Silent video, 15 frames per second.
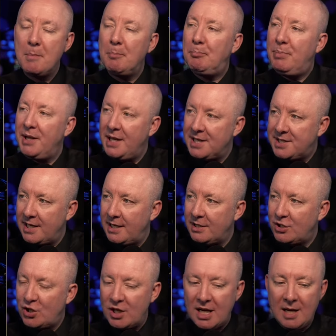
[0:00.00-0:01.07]
but is
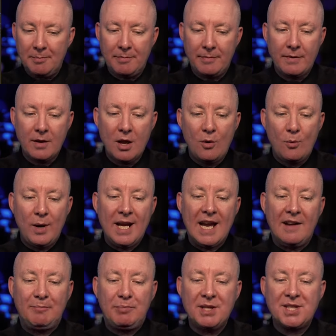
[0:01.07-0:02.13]
it cheap? We
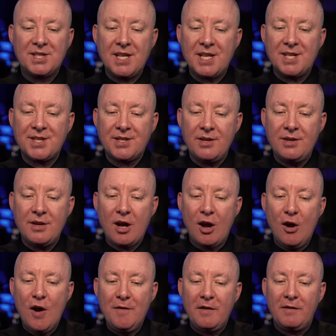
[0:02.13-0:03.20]
have persistent
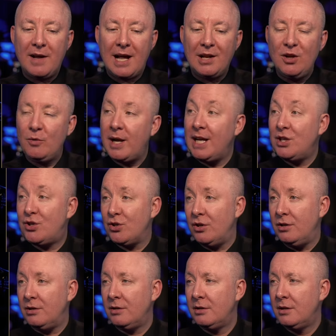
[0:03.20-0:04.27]

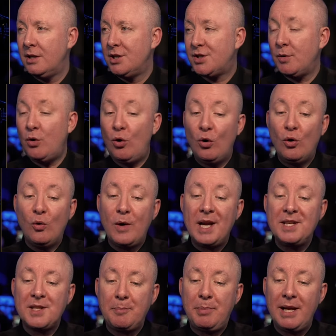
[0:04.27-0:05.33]
overvaluation. So it
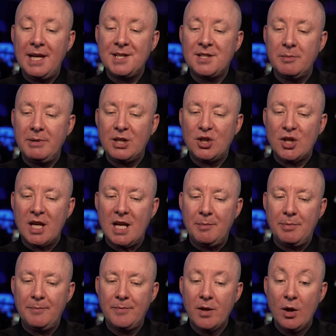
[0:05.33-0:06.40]
always appears to be
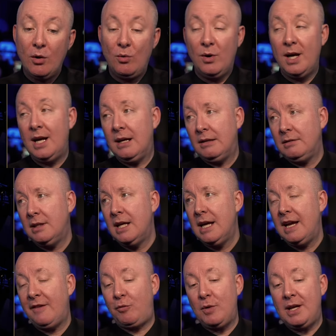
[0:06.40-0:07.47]
cheap. Well,
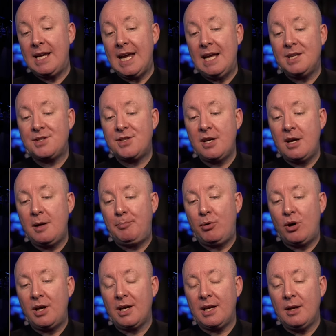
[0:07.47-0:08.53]
if we get a
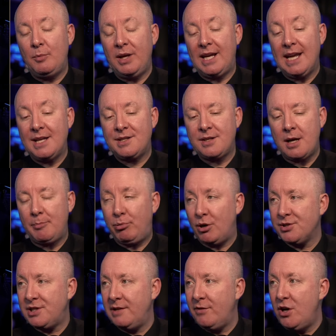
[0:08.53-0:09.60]

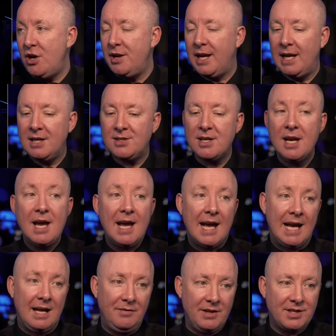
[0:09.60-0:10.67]
positive earnings
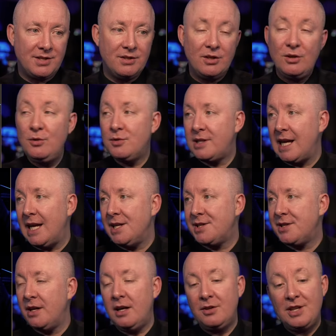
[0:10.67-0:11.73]
and this news
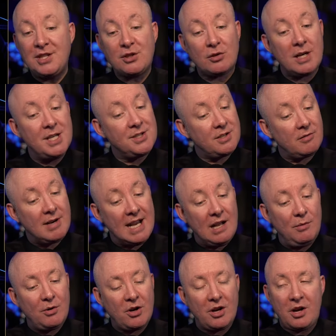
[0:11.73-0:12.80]
gets this trends
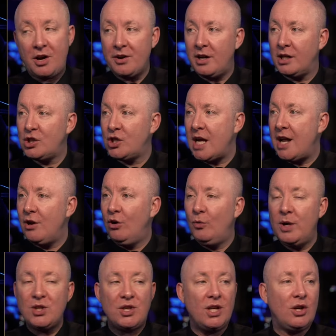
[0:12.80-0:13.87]
around on our channel,
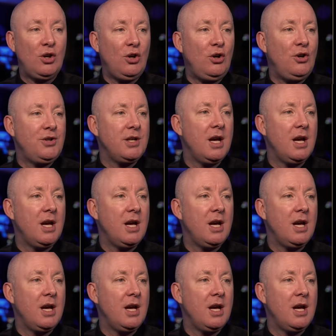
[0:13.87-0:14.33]
which it could,